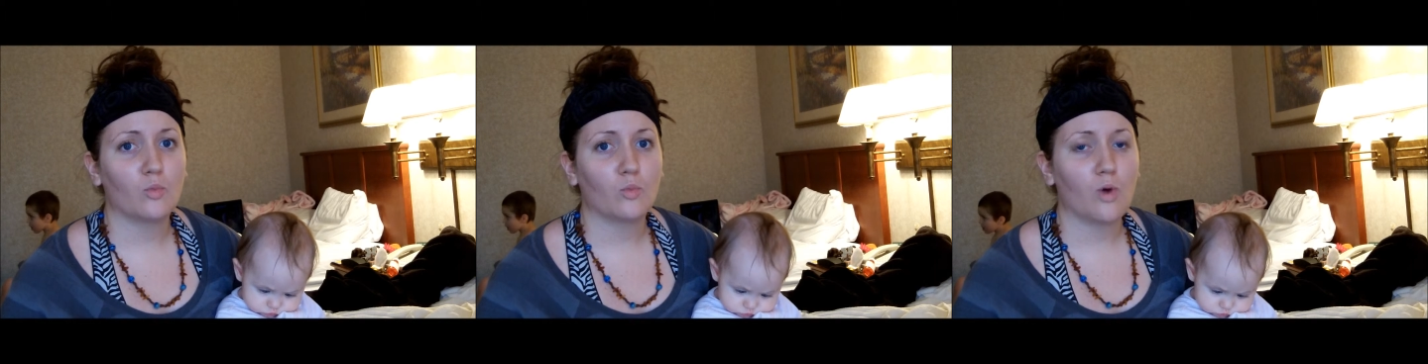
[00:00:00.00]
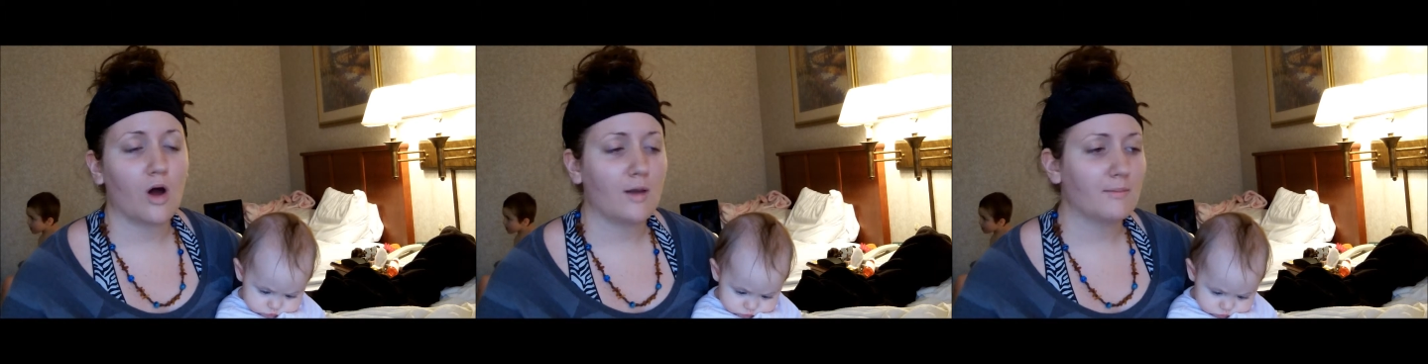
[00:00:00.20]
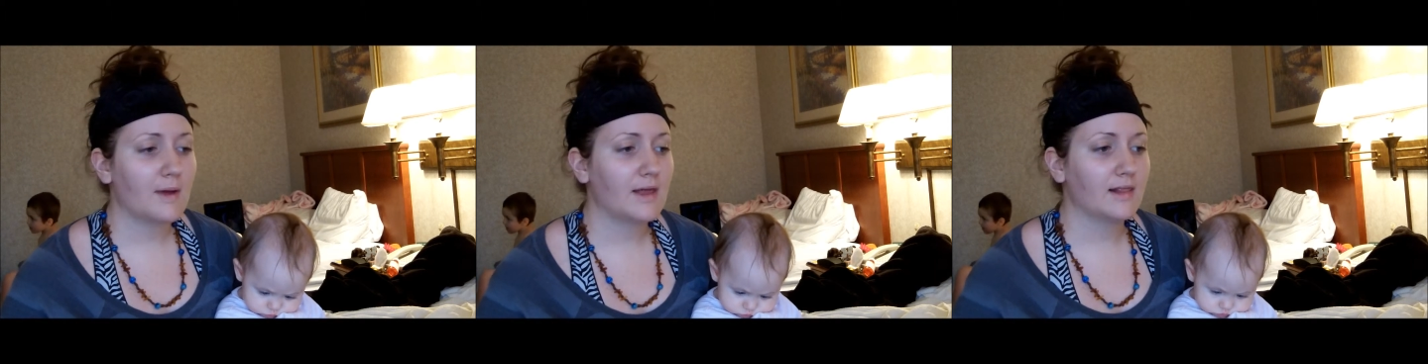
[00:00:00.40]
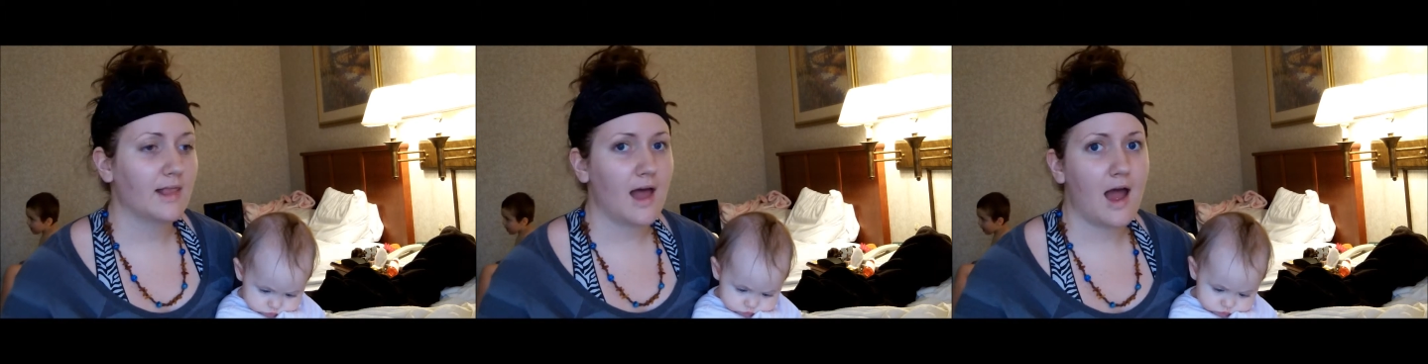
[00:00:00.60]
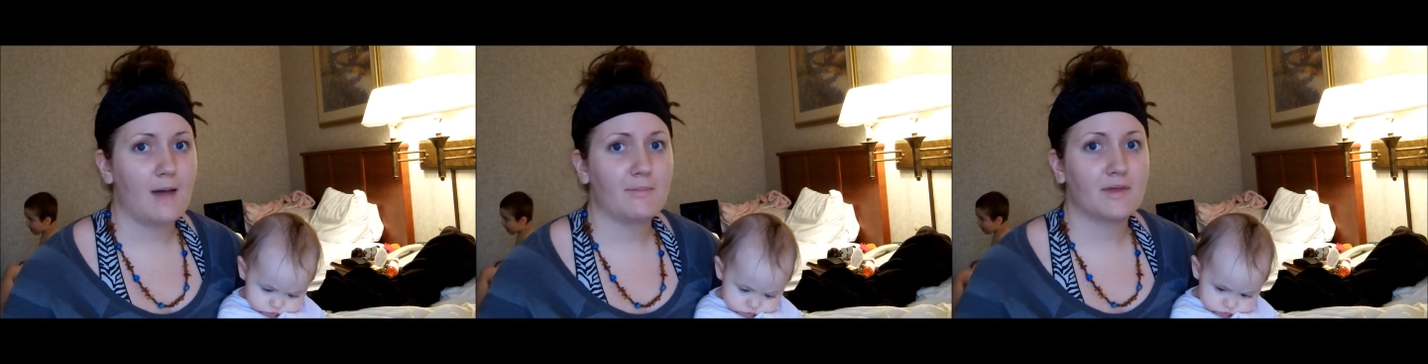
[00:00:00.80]
on my
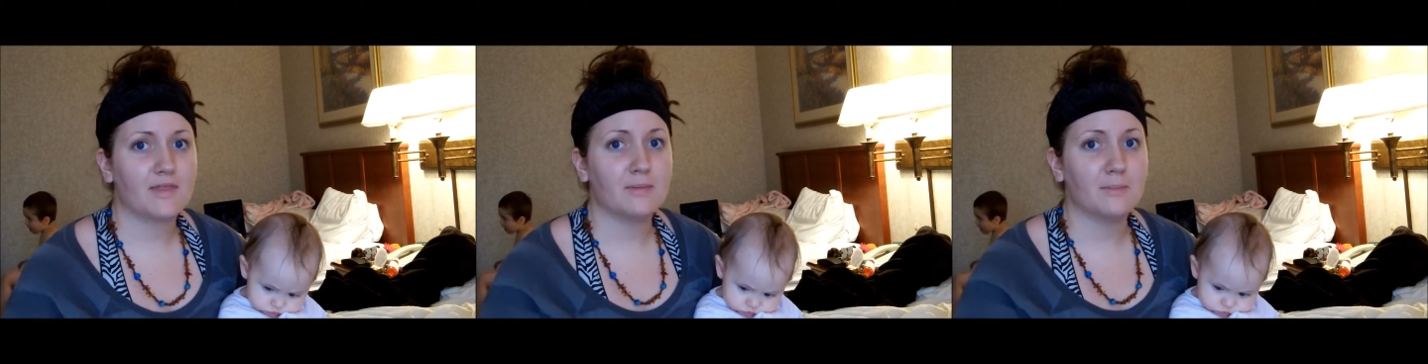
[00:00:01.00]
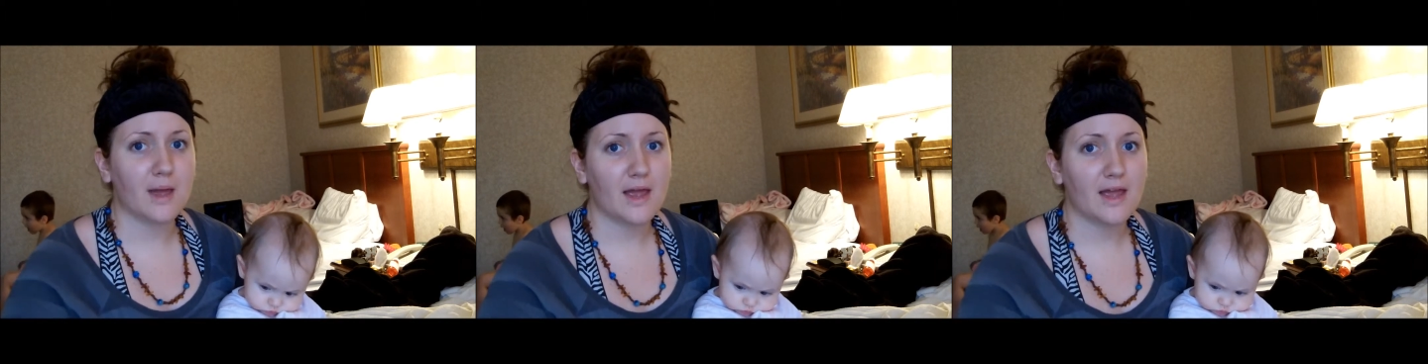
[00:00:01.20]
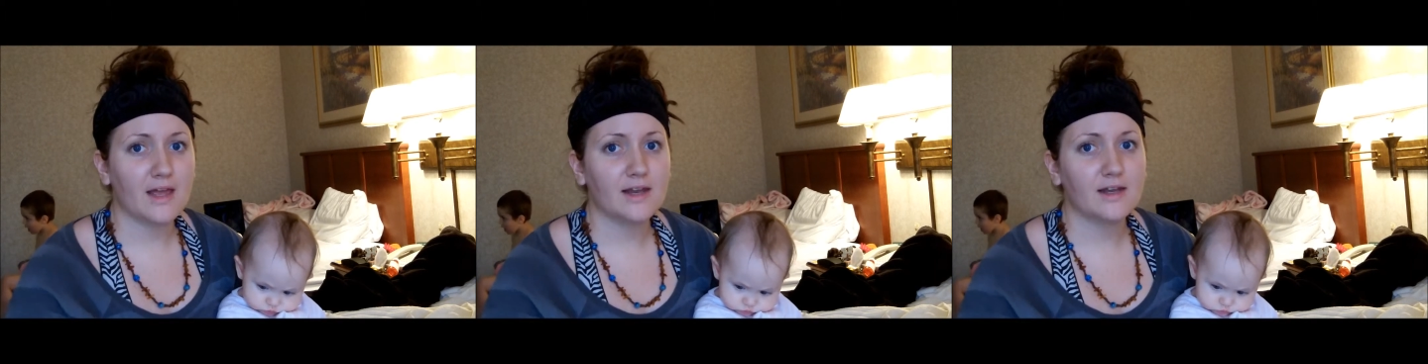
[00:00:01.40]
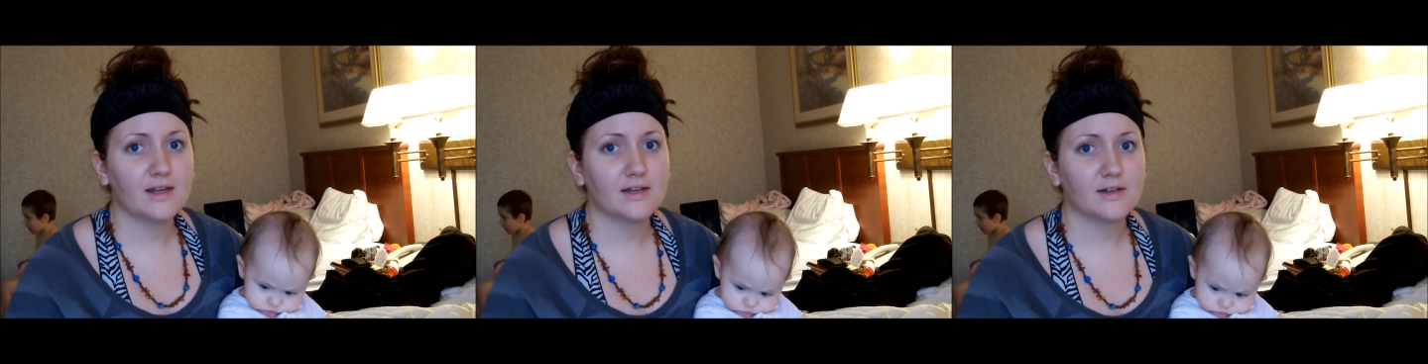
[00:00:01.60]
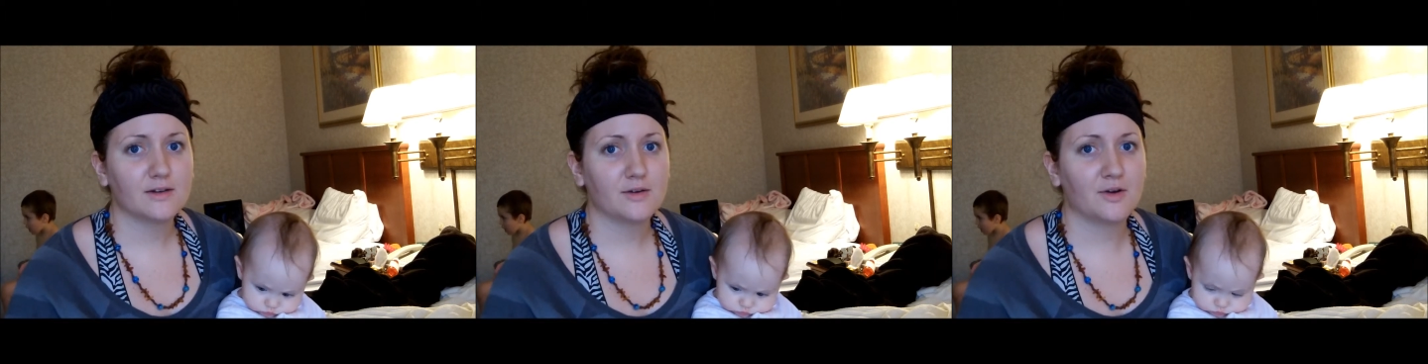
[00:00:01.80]
lap in the bed
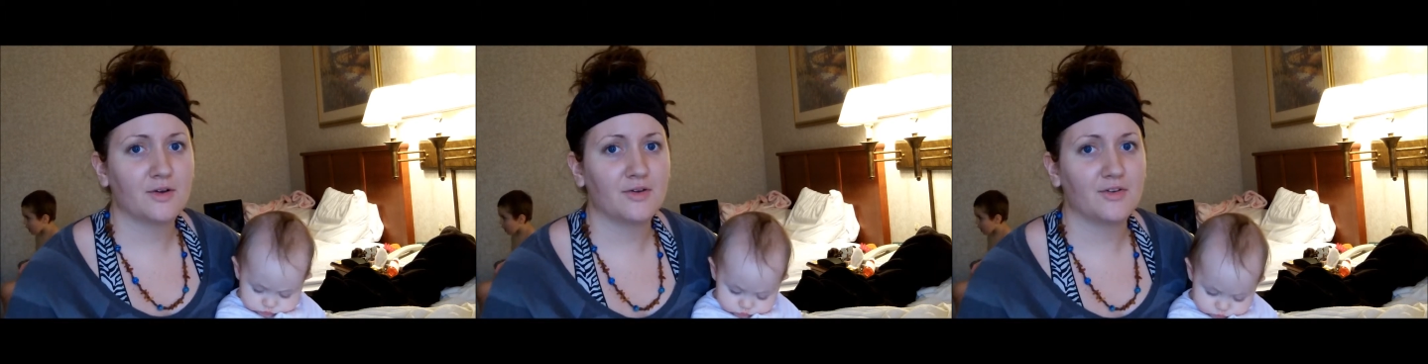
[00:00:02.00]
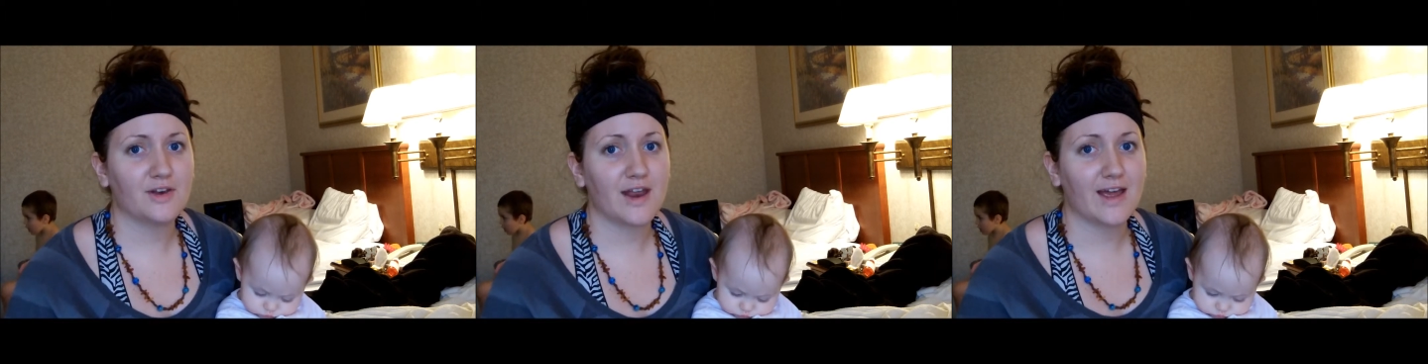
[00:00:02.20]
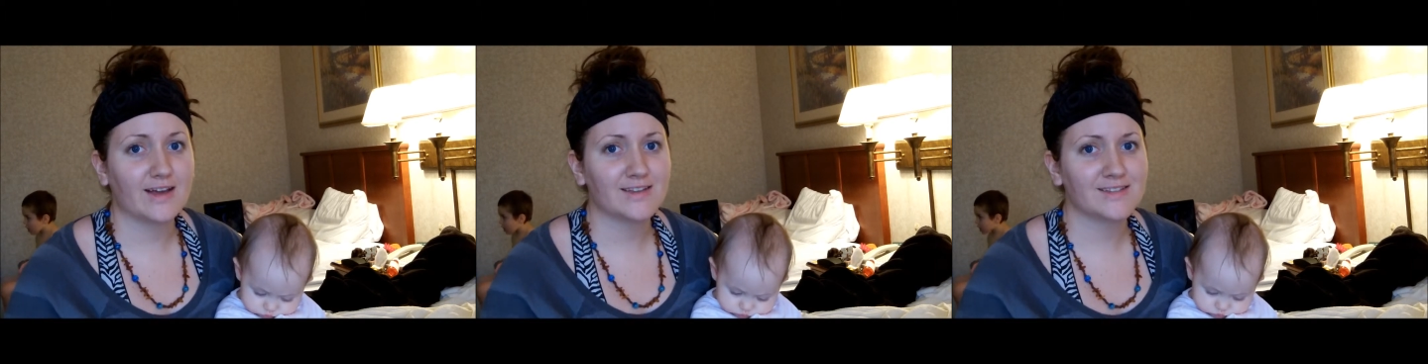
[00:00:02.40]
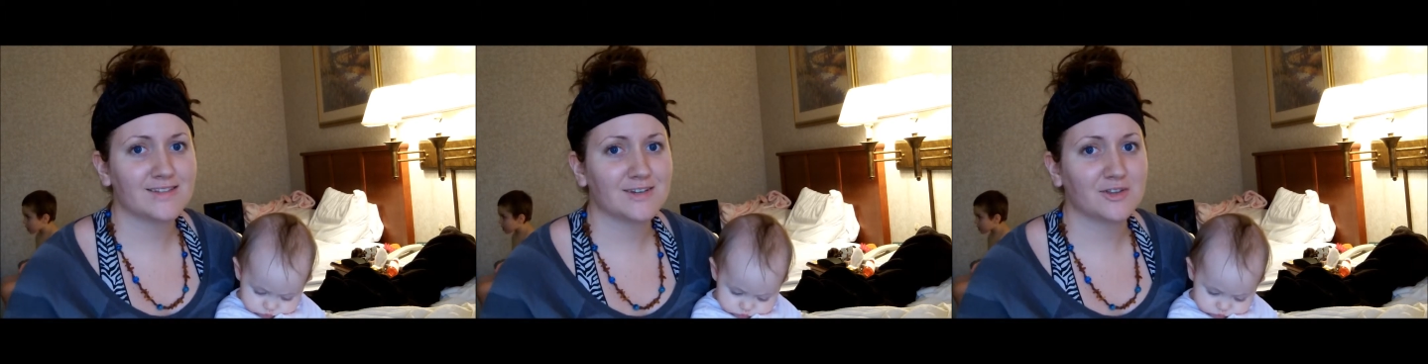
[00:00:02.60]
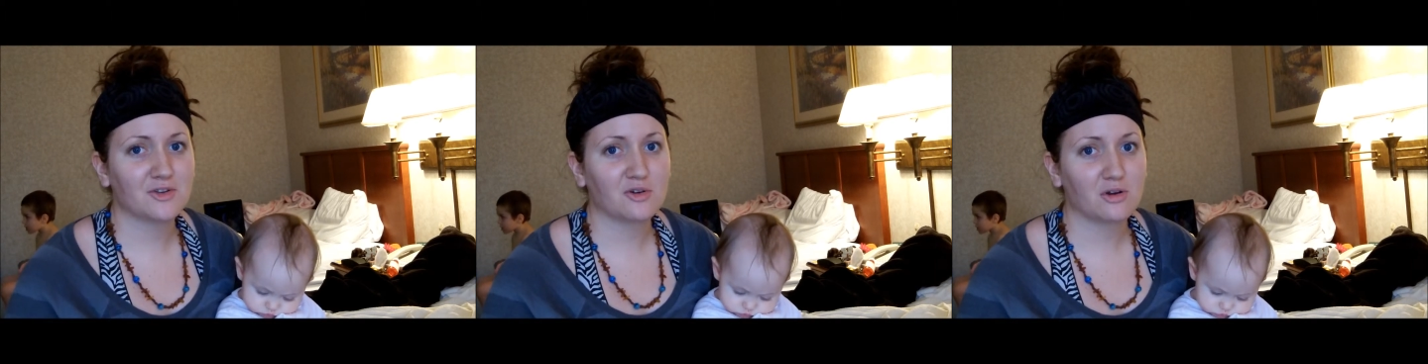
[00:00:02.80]
next
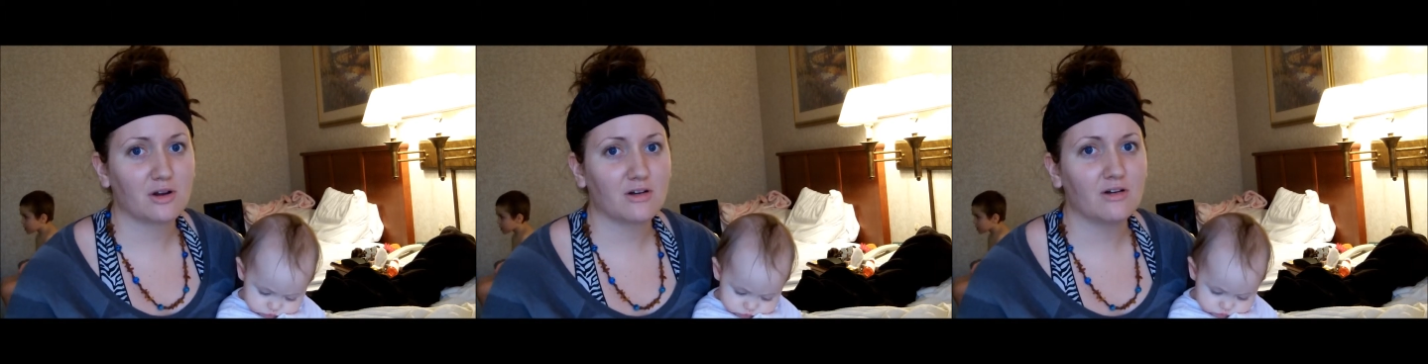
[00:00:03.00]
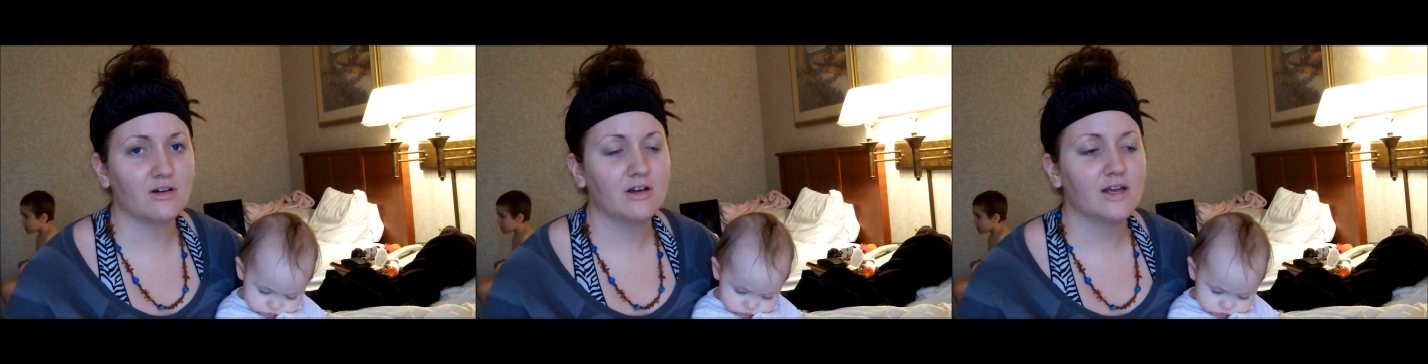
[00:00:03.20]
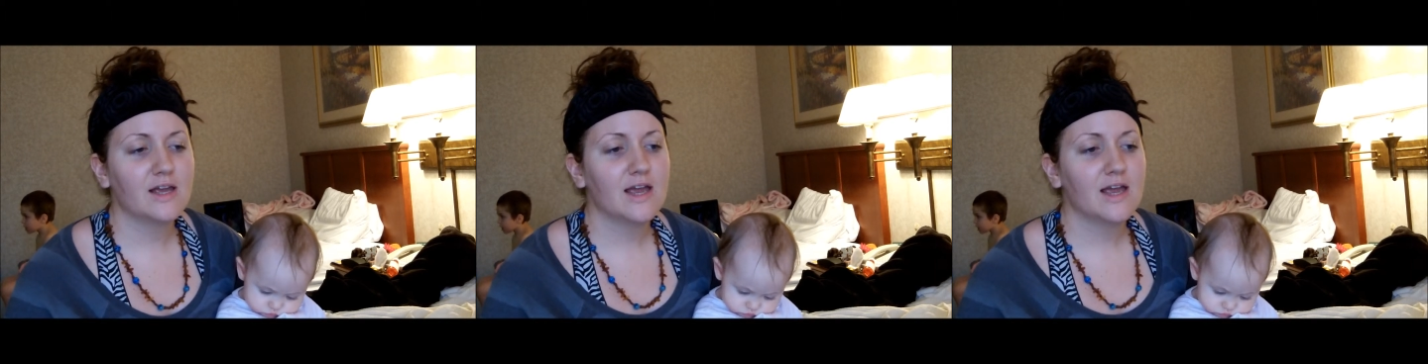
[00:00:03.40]
to the griddle,